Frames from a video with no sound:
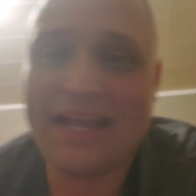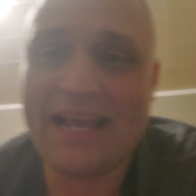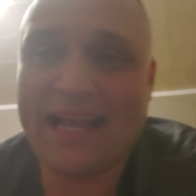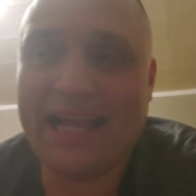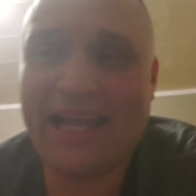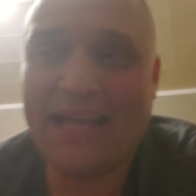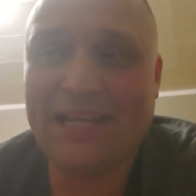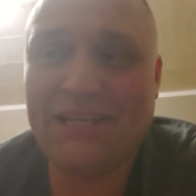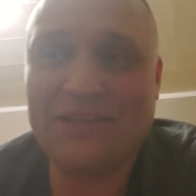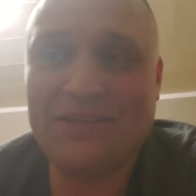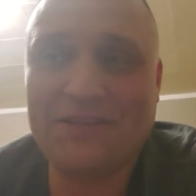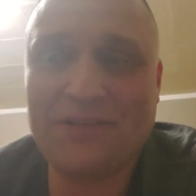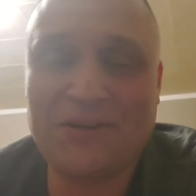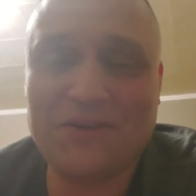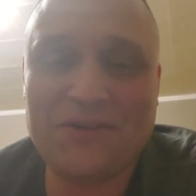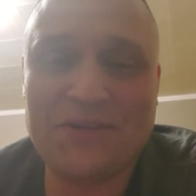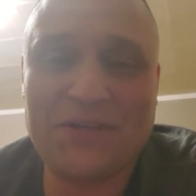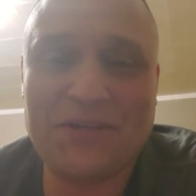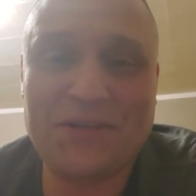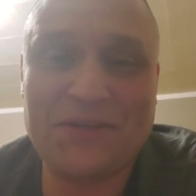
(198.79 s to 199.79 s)
and you
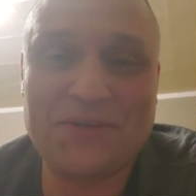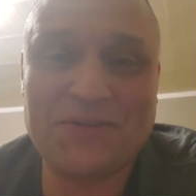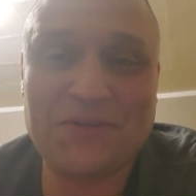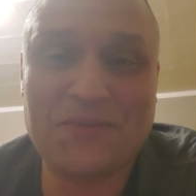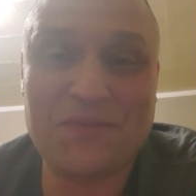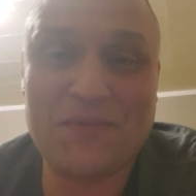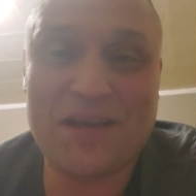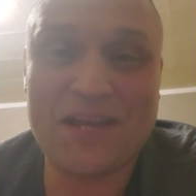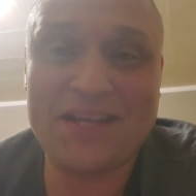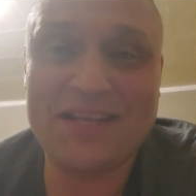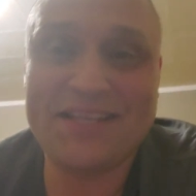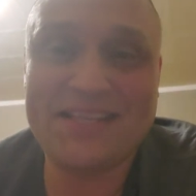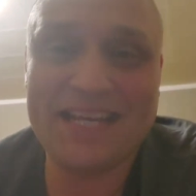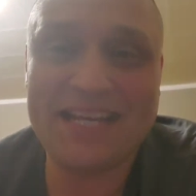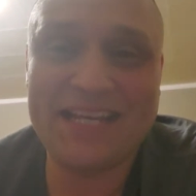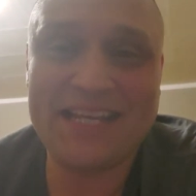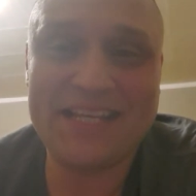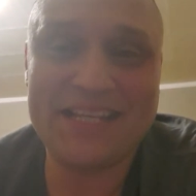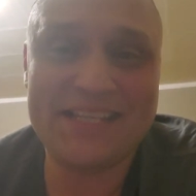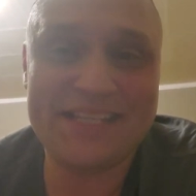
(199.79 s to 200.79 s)
start to hear somebody
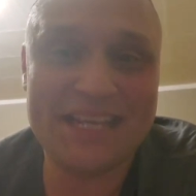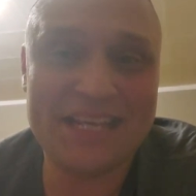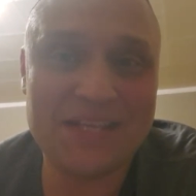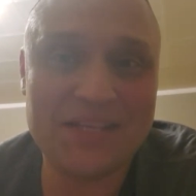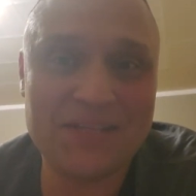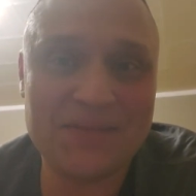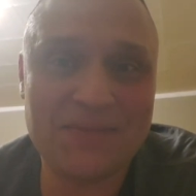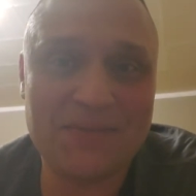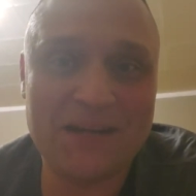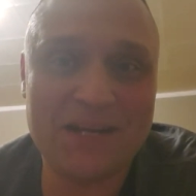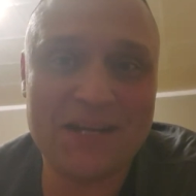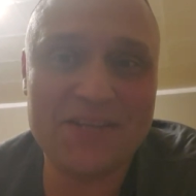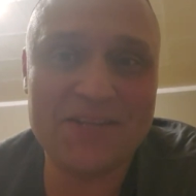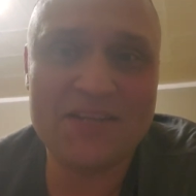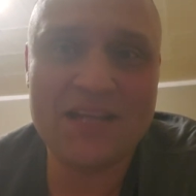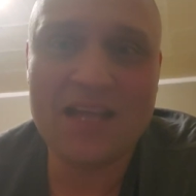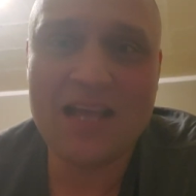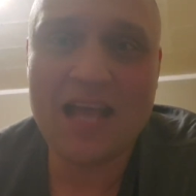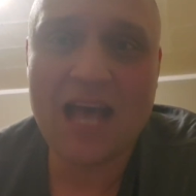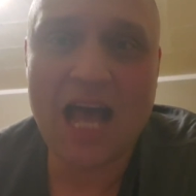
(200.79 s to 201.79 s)
say this phrase,